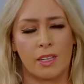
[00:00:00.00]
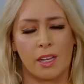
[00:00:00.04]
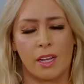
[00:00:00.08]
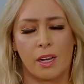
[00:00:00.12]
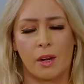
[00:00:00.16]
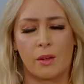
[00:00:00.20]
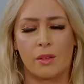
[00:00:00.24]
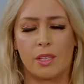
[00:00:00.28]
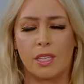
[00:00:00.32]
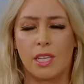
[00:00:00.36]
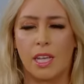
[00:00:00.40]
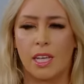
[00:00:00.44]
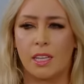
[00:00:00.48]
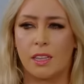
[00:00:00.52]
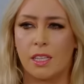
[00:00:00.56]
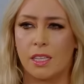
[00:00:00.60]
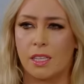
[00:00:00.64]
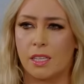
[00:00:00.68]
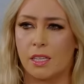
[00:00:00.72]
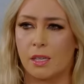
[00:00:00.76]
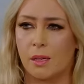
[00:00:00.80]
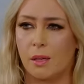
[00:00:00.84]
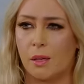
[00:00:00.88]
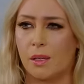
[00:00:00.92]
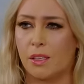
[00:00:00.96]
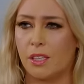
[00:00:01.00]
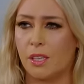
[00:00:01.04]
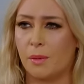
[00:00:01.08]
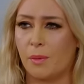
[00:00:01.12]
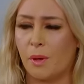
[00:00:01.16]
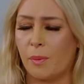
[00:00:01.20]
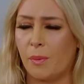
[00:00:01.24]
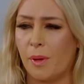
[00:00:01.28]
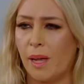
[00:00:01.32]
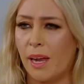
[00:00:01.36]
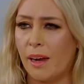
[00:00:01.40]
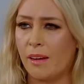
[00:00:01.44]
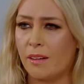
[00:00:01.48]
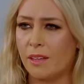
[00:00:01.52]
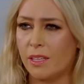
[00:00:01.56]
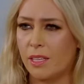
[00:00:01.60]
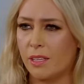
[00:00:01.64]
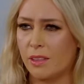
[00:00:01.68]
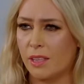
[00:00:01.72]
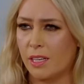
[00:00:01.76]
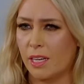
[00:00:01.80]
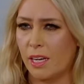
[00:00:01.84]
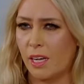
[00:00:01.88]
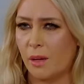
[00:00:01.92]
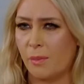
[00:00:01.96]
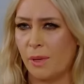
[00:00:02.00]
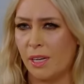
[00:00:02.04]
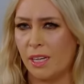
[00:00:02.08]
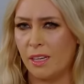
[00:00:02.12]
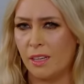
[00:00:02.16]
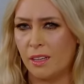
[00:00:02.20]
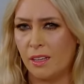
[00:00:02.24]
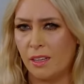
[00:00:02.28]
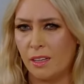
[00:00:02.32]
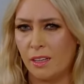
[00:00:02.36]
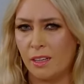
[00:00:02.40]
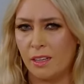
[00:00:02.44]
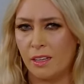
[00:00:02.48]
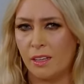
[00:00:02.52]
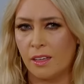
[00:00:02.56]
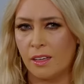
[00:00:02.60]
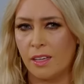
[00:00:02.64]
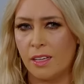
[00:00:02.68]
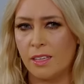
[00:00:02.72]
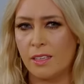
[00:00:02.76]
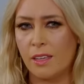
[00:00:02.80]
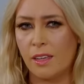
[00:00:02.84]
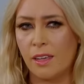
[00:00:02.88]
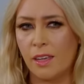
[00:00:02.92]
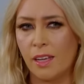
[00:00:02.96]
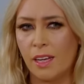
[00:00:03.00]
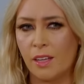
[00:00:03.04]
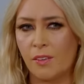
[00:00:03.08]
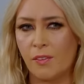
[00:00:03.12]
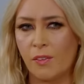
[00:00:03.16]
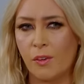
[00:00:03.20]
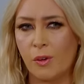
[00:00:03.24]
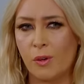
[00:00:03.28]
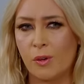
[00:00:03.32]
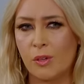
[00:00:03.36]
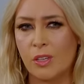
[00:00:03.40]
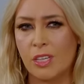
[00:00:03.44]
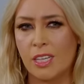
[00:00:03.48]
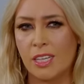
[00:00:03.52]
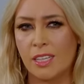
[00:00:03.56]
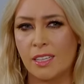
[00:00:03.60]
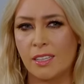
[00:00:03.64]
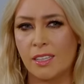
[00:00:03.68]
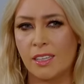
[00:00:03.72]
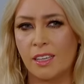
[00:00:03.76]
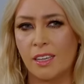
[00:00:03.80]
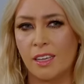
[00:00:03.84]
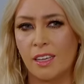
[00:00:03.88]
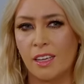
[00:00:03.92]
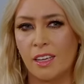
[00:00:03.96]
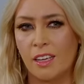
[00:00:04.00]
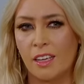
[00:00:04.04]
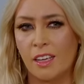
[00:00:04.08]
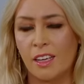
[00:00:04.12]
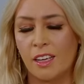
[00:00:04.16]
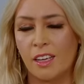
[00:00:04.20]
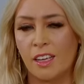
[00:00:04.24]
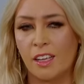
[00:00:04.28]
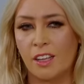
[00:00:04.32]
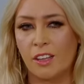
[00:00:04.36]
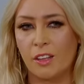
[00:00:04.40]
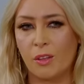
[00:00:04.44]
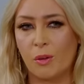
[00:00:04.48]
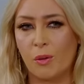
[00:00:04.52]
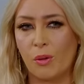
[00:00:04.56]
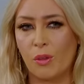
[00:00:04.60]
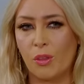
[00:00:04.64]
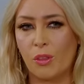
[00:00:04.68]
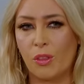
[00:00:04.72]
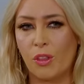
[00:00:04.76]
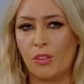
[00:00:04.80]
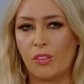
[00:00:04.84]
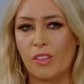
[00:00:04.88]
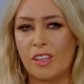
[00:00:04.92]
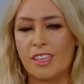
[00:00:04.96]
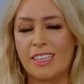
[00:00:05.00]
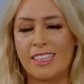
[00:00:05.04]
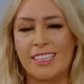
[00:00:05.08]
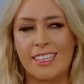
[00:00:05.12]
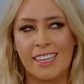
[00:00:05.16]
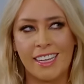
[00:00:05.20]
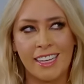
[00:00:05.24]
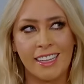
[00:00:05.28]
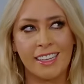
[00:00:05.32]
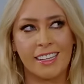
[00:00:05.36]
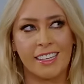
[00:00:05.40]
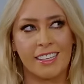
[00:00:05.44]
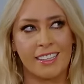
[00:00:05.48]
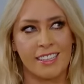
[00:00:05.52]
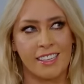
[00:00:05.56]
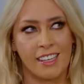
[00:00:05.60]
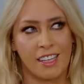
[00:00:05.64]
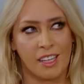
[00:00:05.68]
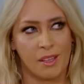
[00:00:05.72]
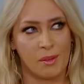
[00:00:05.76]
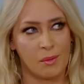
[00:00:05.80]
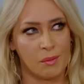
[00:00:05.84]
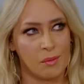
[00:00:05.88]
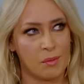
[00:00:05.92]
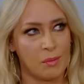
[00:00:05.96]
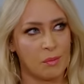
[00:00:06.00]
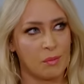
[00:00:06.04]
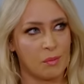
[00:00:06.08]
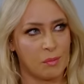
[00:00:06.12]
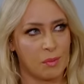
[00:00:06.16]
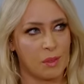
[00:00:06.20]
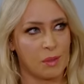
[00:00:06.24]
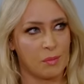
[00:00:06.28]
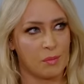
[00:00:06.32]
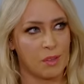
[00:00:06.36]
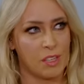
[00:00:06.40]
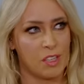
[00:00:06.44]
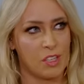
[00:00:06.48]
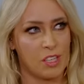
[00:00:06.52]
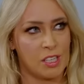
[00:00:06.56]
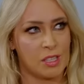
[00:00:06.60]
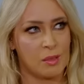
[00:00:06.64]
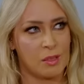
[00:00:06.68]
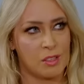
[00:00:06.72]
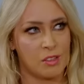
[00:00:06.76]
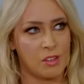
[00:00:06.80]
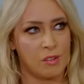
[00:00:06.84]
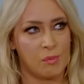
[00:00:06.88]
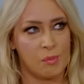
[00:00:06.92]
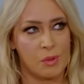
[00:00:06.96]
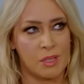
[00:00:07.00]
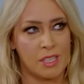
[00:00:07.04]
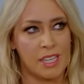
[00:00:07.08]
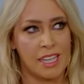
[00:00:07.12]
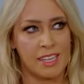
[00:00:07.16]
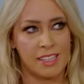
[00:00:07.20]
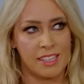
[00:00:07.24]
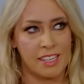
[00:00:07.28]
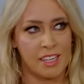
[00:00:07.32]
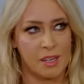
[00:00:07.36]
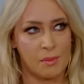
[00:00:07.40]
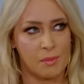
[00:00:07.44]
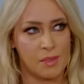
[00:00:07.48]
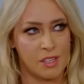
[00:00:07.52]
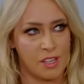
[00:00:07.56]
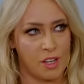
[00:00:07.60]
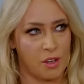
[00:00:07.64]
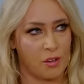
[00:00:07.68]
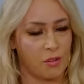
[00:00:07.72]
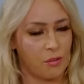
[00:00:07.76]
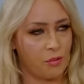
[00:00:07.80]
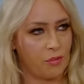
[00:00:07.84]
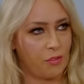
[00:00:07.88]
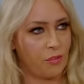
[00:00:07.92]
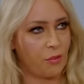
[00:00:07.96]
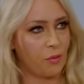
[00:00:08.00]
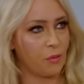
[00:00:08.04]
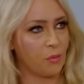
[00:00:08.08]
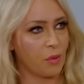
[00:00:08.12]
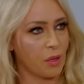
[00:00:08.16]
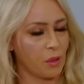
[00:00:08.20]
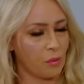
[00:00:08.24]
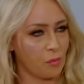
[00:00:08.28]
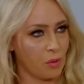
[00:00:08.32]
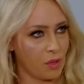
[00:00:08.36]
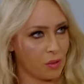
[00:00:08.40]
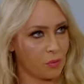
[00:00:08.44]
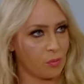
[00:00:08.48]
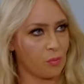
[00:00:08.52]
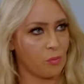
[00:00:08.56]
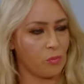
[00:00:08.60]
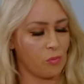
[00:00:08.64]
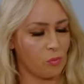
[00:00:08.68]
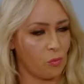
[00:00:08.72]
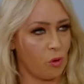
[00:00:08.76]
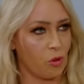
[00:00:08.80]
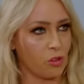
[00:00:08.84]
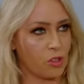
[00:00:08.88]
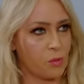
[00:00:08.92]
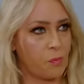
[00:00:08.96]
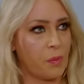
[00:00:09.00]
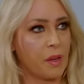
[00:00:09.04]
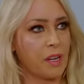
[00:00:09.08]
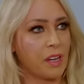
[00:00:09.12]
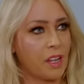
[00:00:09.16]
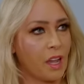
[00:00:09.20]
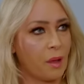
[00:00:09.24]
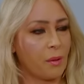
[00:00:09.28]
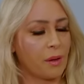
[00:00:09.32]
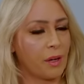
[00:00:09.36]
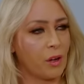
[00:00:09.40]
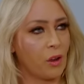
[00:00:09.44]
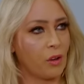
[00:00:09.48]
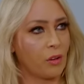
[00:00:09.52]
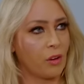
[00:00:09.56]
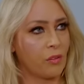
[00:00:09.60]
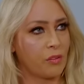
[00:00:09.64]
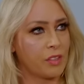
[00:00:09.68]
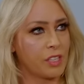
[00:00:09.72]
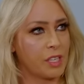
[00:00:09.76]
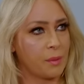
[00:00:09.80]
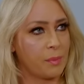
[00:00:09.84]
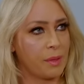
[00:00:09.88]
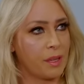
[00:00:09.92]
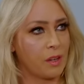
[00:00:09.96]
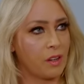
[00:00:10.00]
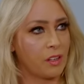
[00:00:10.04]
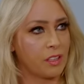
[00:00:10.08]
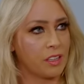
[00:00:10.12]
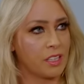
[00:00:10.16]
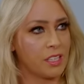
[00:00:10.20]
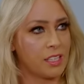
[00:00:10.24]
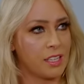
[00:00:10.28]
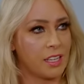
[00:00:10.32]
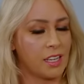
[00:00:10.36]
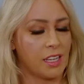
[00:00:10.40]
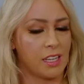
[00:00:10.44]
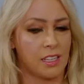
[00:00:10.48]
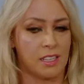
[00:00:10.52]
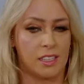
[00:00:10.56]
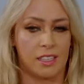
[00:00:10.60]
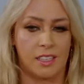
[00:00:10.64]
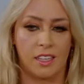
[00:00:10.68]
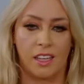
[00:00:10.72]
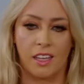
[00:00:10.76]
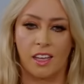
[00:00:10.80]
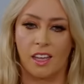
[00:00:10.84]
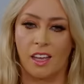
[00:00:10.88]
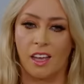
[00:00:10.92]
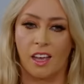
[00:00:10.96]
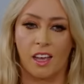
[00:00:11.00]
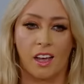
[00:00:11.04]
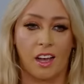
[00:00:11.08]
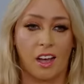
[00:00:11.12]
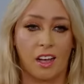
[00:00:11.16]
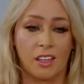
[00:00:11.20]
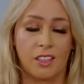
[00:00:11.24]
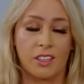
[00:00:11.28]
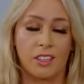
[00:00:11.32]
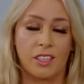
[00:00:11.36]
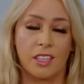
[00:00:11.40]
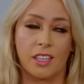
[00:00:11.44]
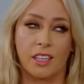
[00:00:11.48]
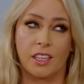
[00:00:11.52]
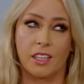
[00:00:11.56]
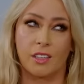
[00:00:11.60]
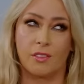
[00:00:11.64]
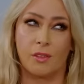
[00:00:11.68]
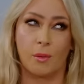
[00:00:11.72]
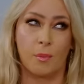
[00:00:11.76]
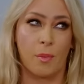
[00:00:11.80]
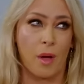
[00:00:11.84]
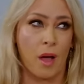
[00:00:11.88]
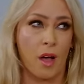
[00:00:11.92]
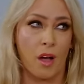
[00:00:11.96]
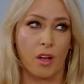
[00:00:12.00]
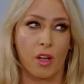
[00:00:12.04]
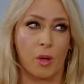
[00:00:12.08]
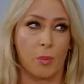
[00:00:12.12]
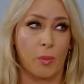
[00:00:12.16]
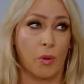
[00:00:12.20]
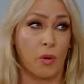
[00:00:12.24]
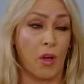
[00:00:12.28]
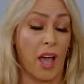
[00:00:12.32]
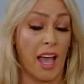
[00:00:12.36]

Yeah. And I was saying this to my parents the other day, I mean, he's early 40s. The dignity with which he's sort of presented himself with what's been going on, obviously, behind the scenes, I just think he's remarkable.